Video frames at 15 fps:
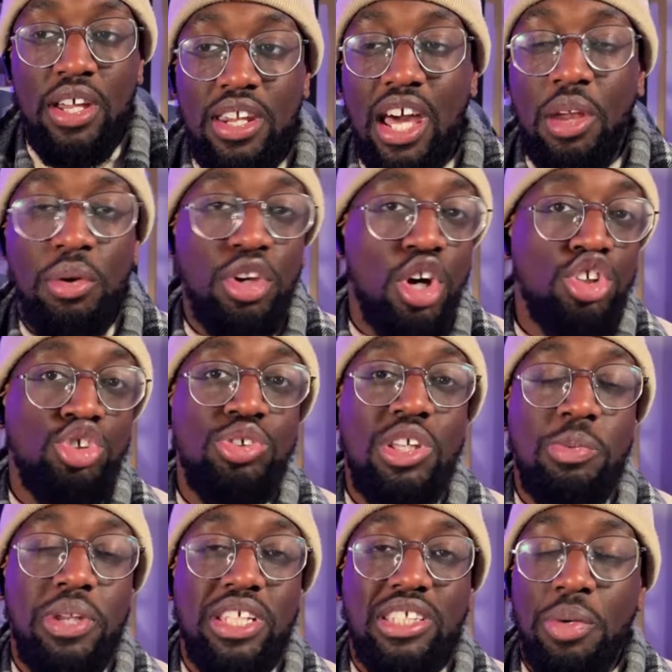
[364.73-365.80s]
I don't want to go too deep
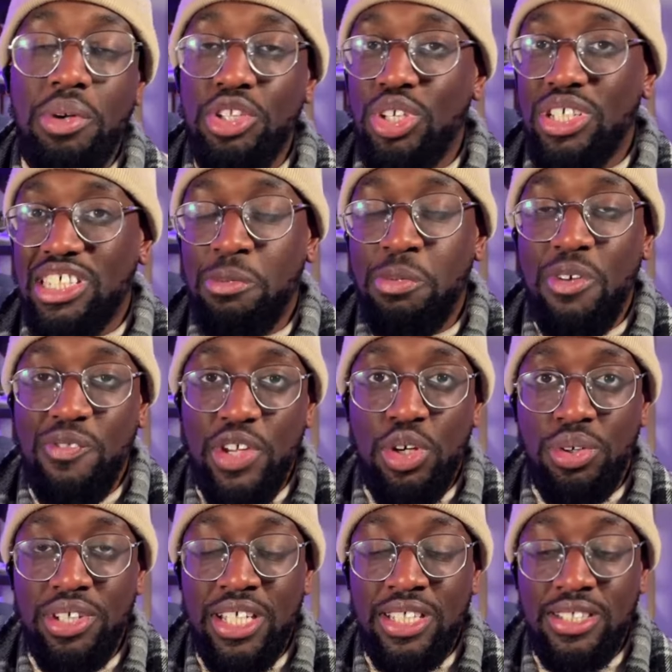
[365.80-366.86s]
in this. I want to do a separate video
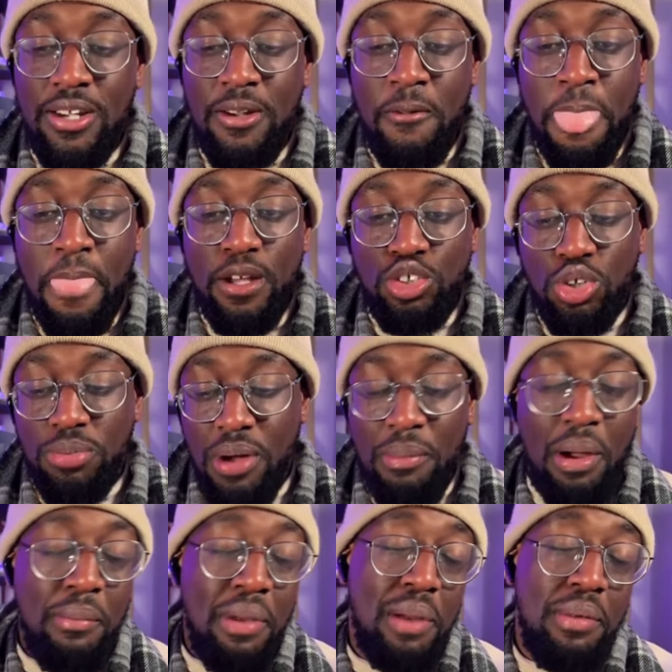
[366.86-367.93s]
on this, talk about
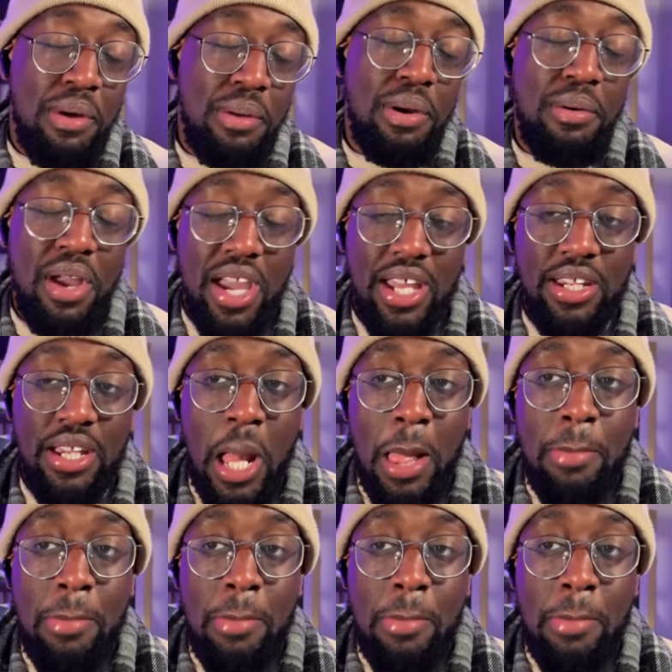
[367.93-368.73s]
my man, my man, my man.